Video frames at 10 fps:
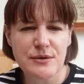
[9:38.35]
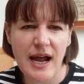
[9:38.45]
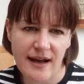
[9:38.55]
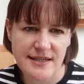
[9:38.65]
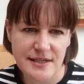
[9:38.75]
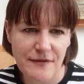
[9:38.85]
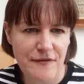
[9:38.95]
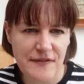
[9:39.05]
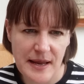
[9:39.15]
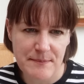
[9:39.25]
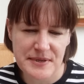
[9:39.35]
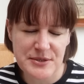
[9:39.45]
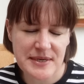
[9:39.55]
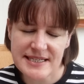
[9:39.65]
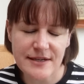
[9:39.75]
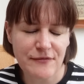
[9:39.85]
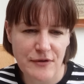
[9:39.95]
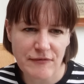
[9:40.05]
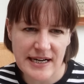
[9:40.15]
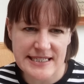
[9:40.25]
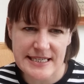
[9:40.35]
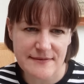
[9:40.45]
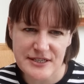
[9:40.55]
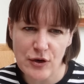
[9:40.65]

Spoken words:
kind of flip between different relatives'